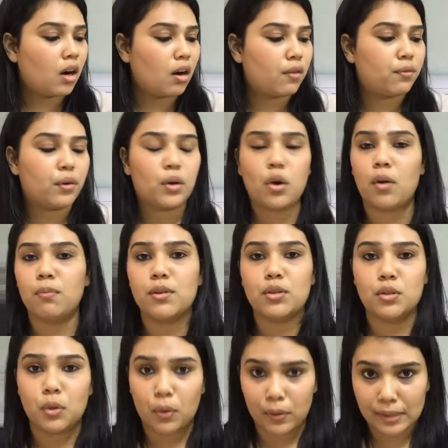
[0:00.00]
For normal
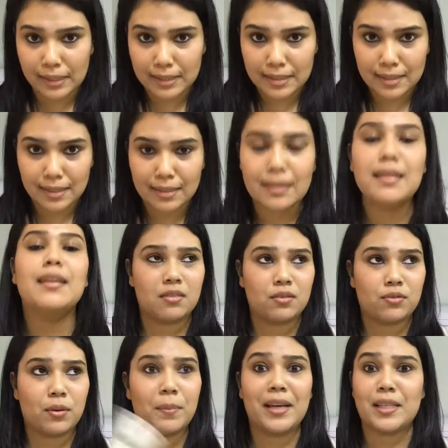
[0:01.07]
to oily skin.
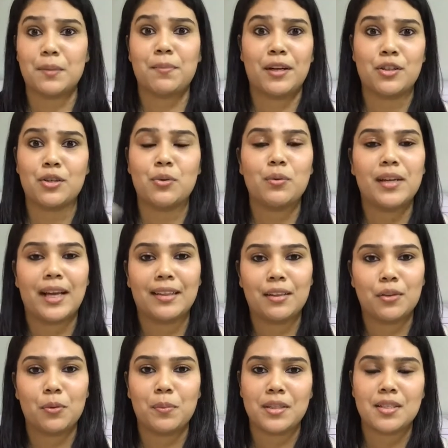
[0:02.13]
From my expression only, I
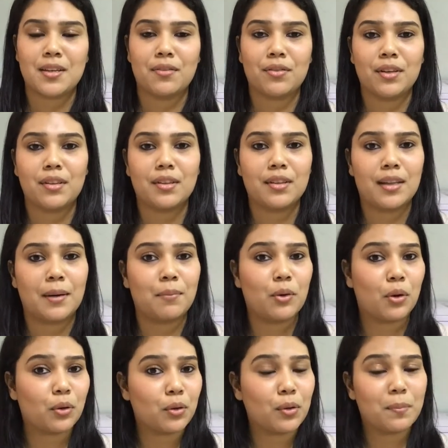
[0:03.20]
think you must have figured that I'm
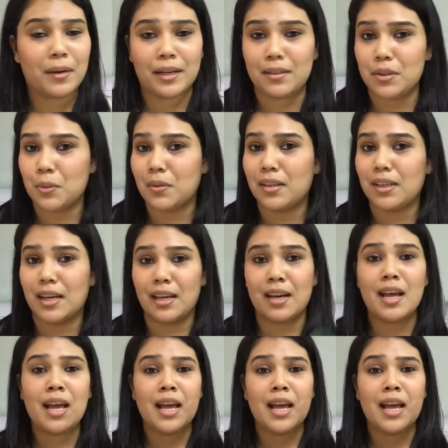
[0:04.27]
not going to buy this one again.